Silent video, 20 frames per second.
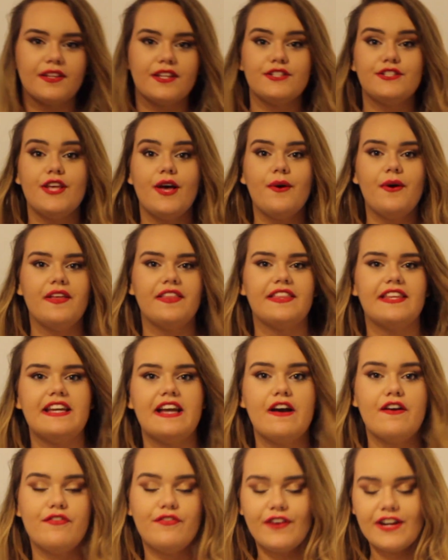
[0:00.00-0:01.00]
So
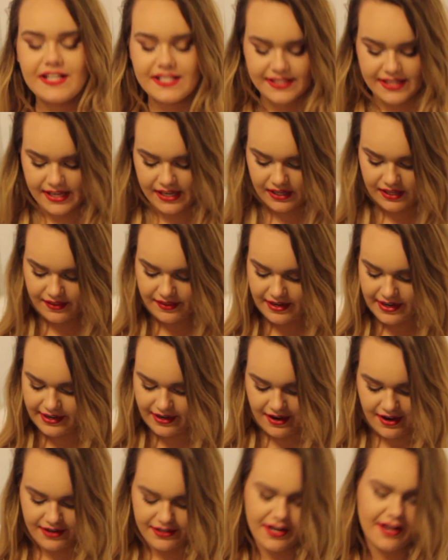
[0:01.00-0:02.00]
the first thing that I
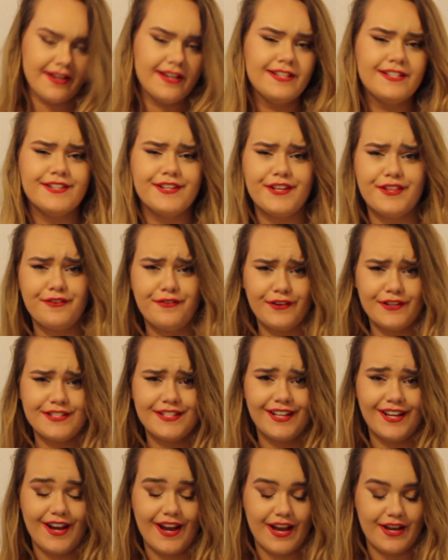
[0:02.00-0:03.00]
got, not necessarily the first
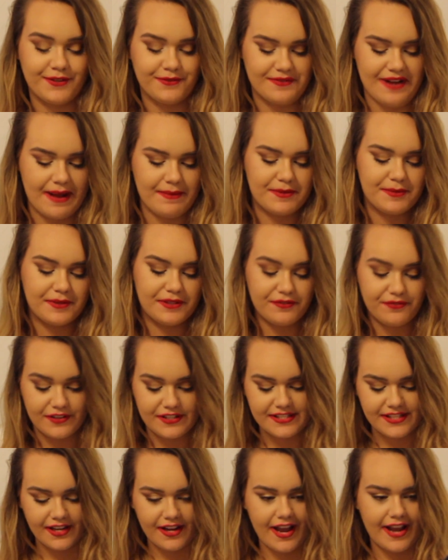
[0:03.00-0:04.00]
thing I unwrapped, but the
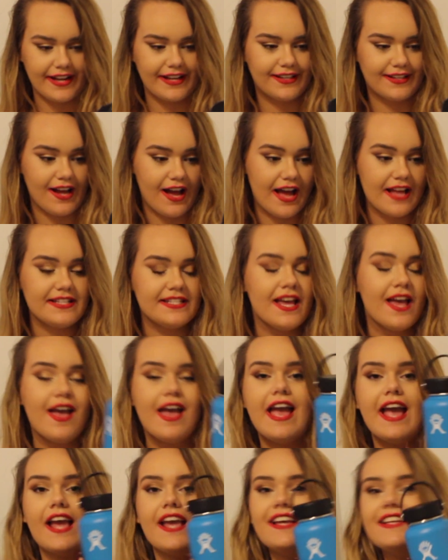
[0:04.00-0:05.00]
first thing I got
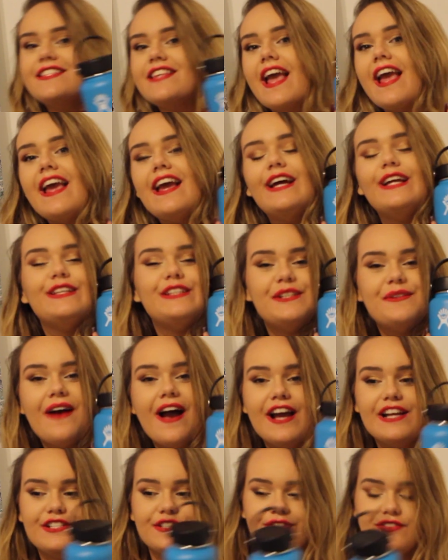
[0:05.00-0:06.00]
is a new
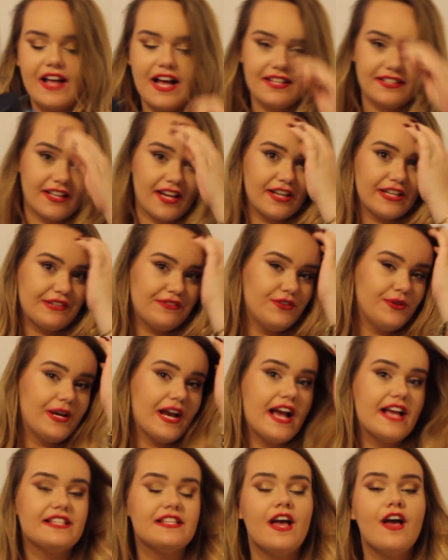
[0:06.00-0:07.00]
Hydro Flask. If you
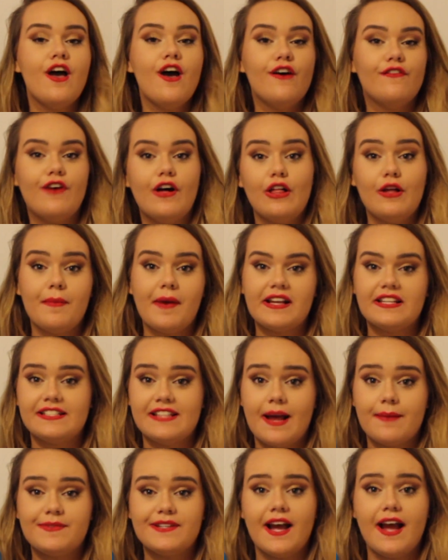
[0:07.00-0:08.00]
guys follow my
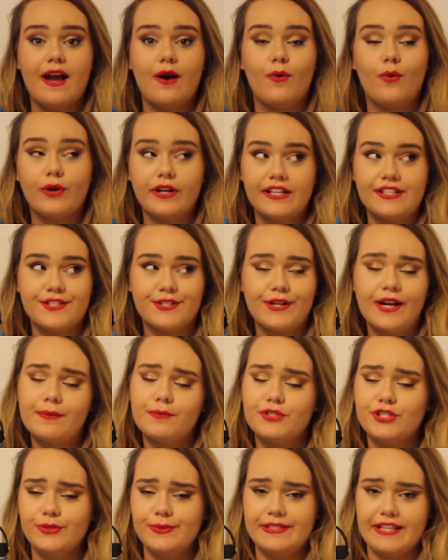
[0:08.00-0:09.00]
Snapchat or Instagram,
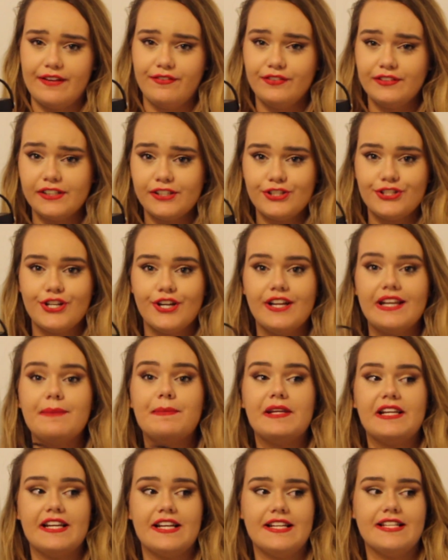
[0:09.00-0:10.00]
which you definitely should
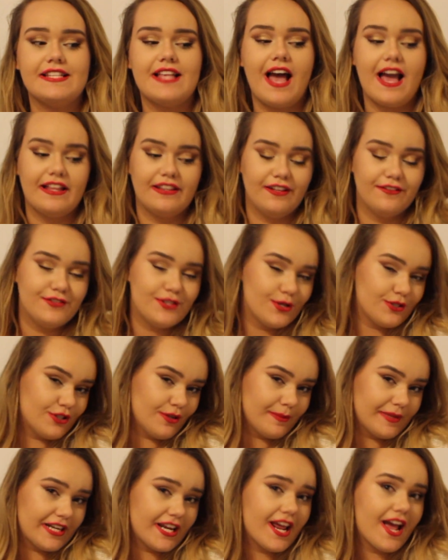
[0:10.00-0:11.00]
because I love
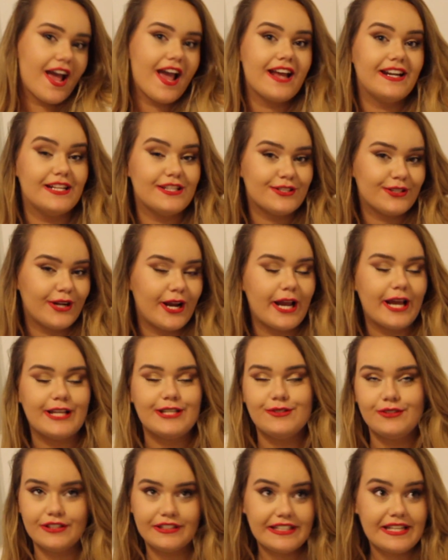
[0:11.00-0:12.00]
social media and it's great
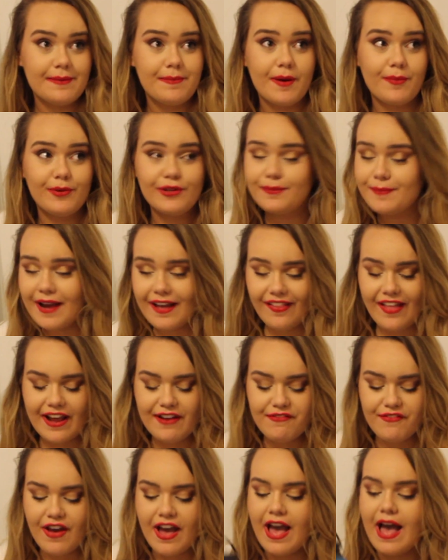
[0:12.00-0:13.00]
and you can keep up with my
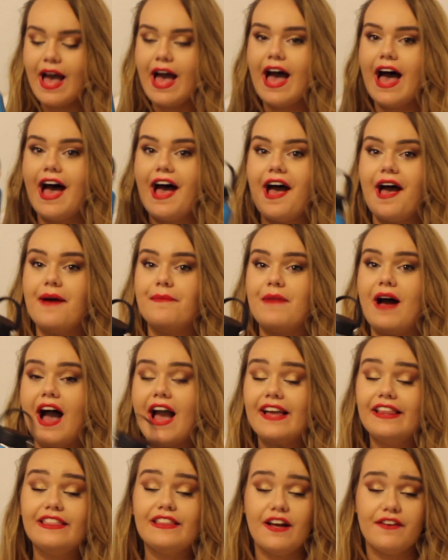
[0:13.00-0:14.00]
life. Um,
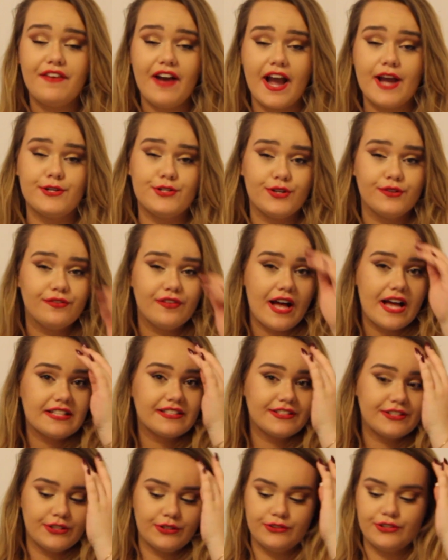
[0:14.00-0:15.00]
I love Hydro
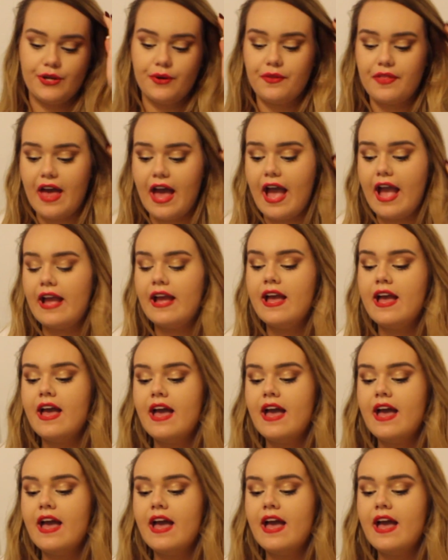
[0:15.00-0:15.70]
Flasks, you'll know that.